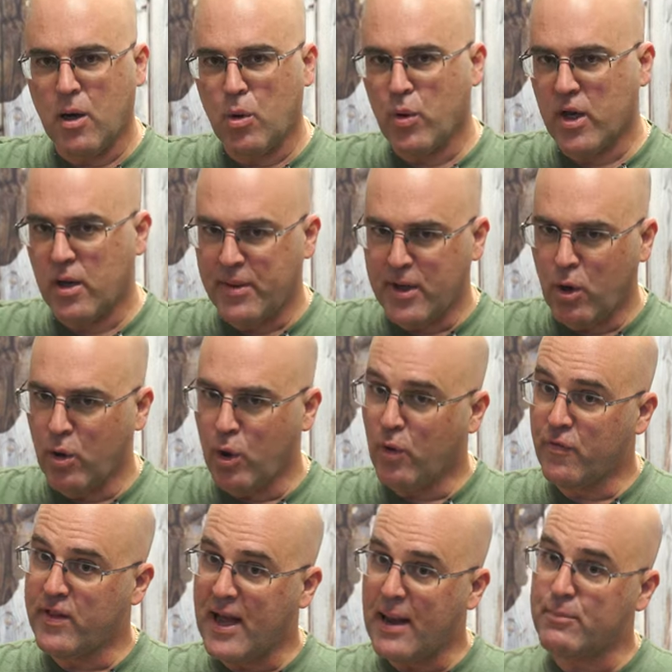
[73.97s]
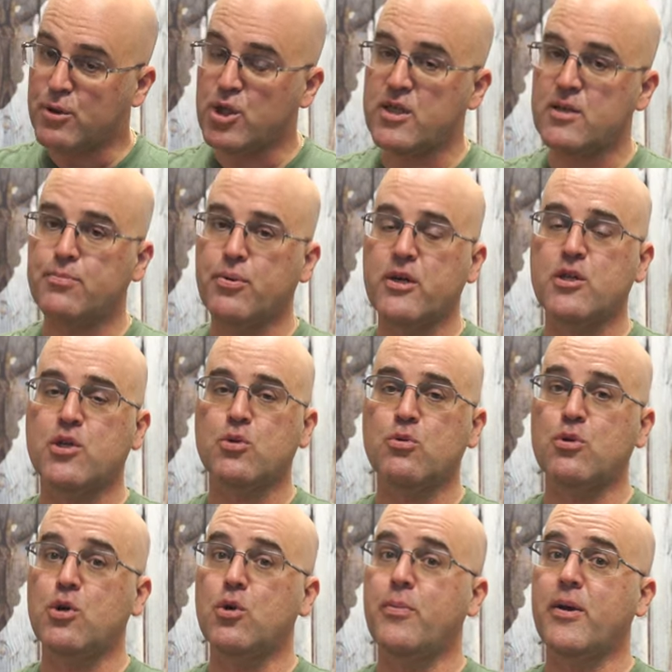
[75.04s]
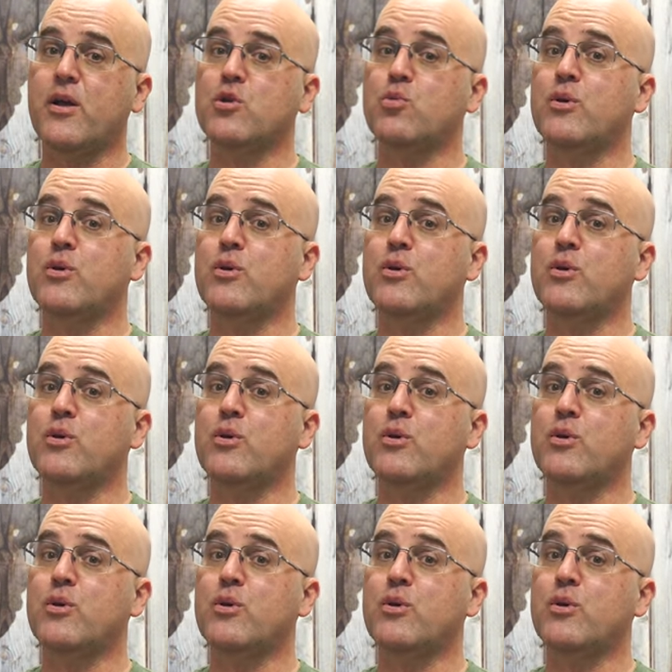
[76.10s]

Uh, we're gonna be going over that machine pretty soon too